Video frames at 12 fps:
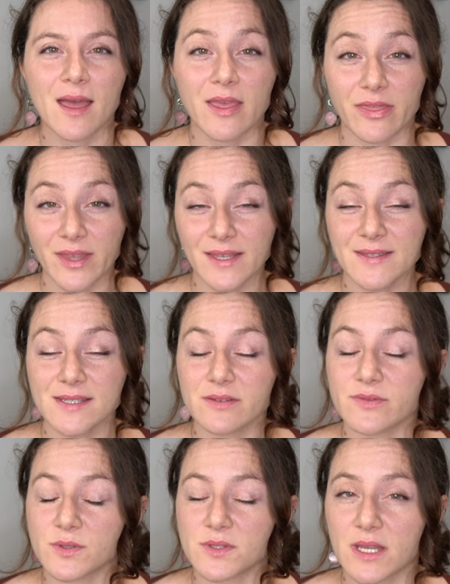I think it's
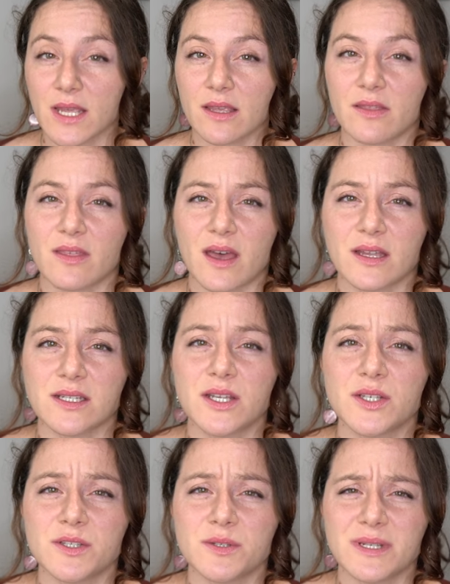safe to say that
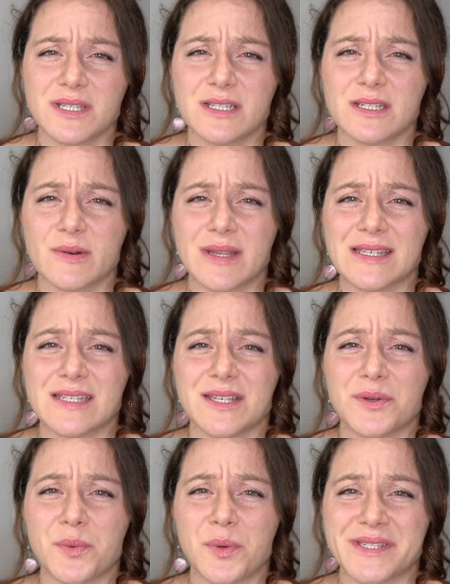
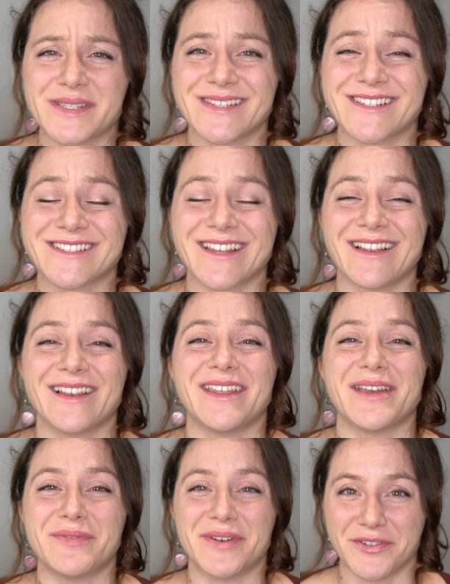2020 wasn't exactly
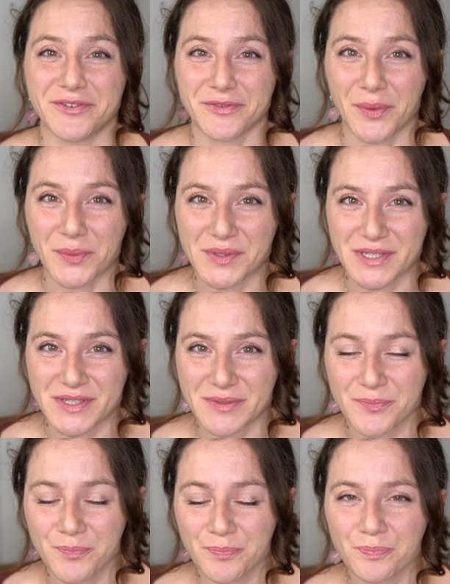a bed of roses.
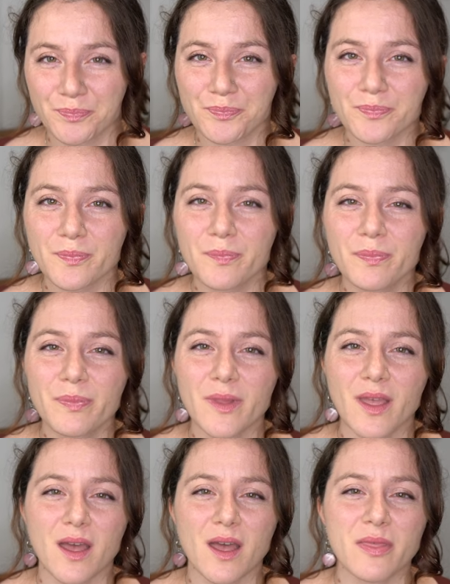
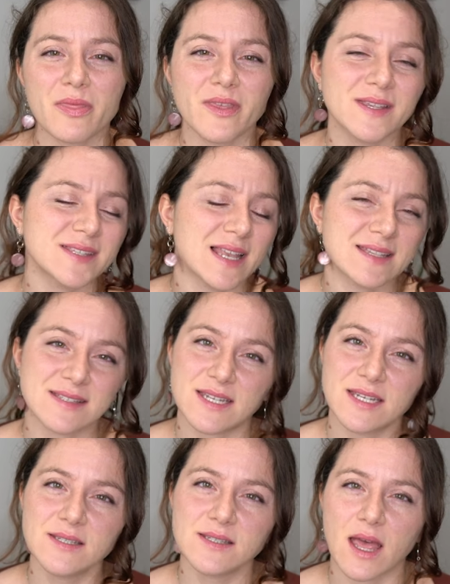And these last
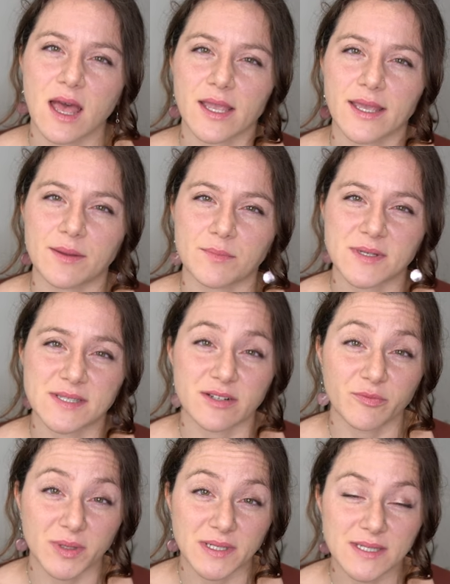days, I kept
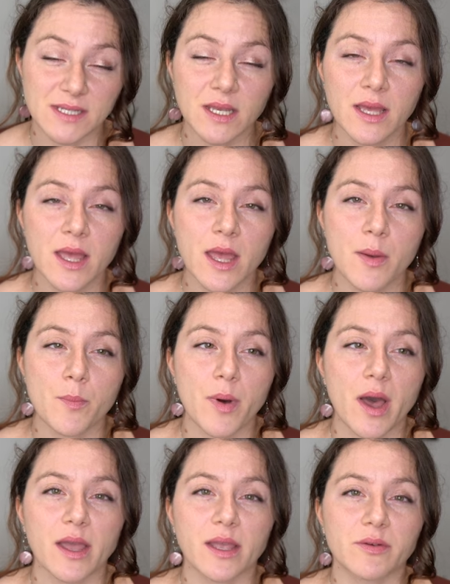myself busy
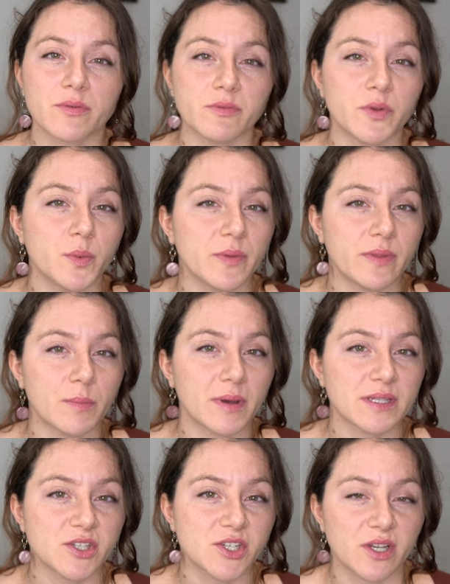by reviewing the
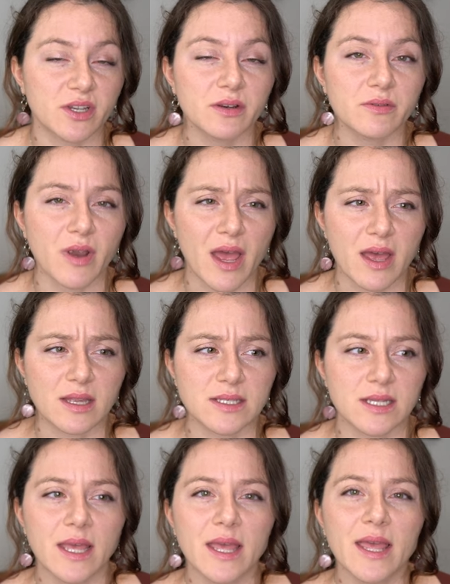past year, and
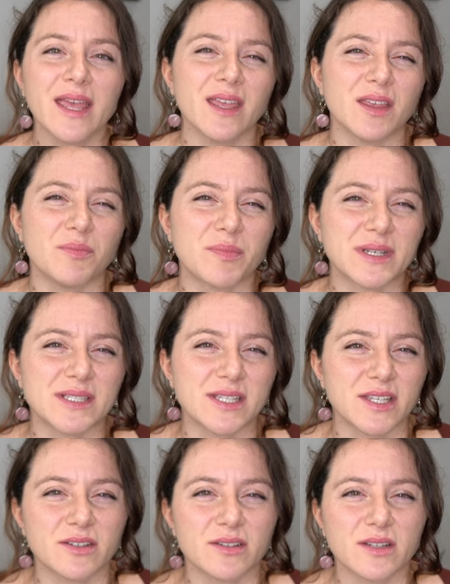in
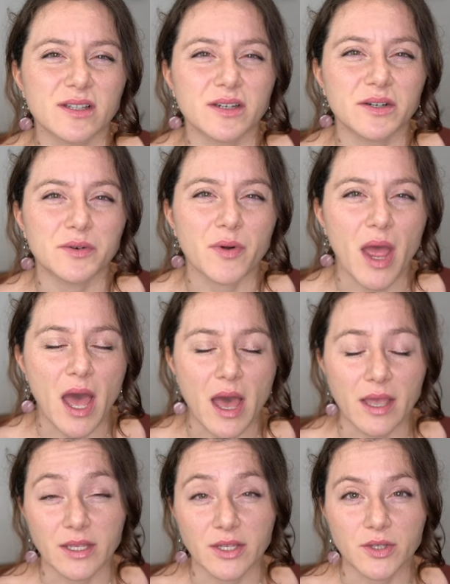particular,
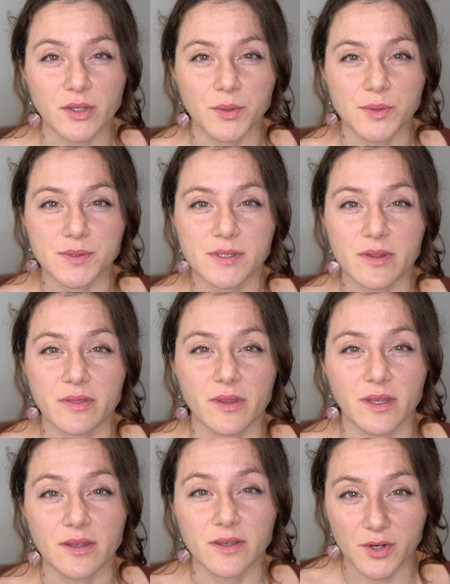I used the
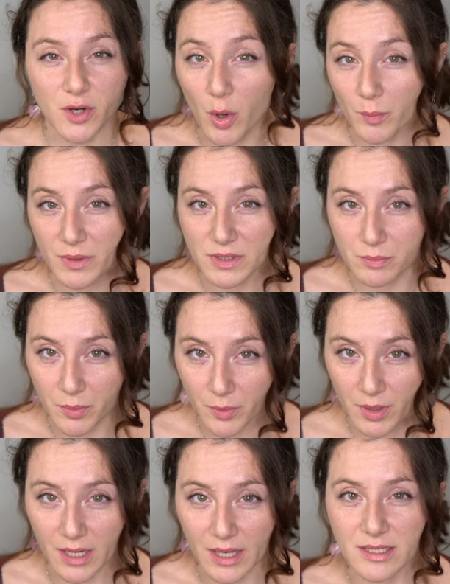Year Compass
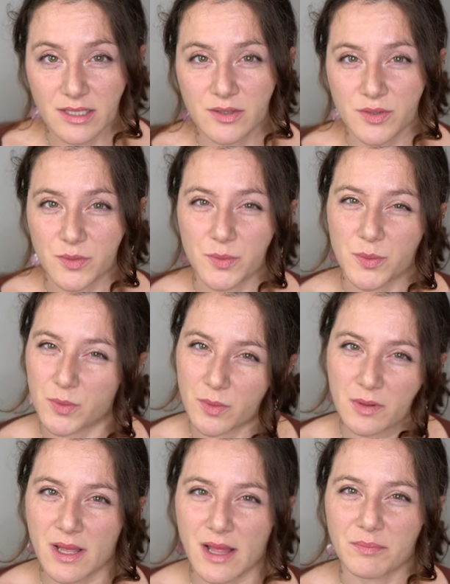booklet to
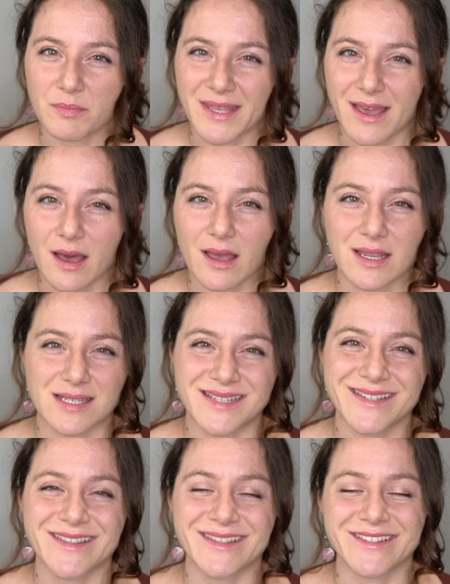help me guide
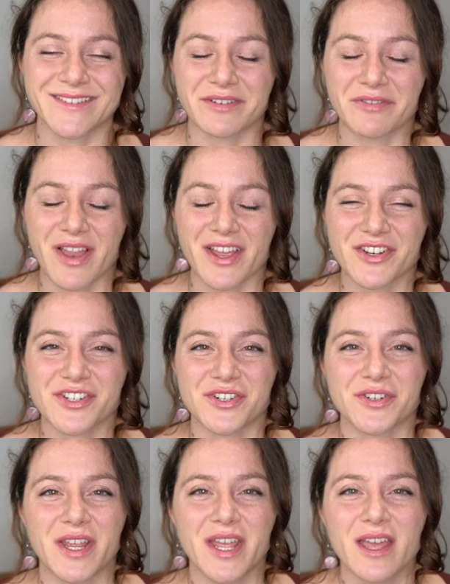this
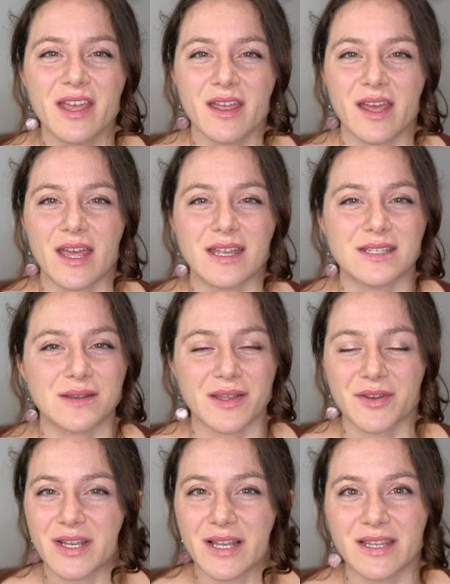reflection. And I'm
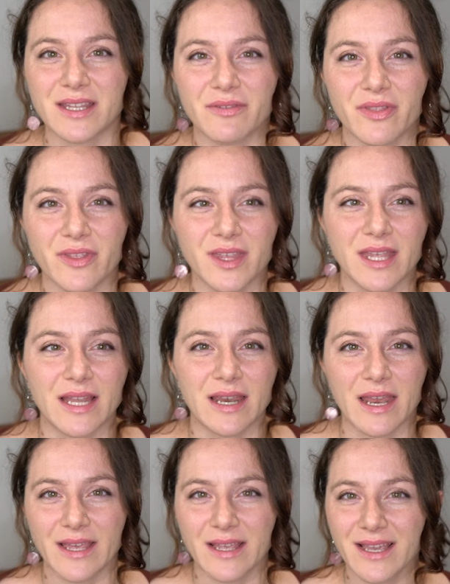gonna leave the
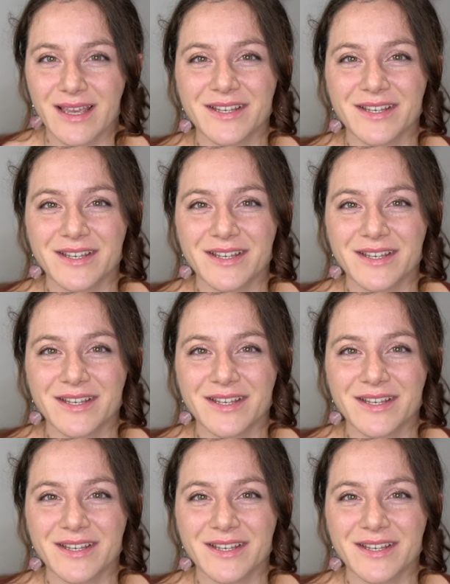link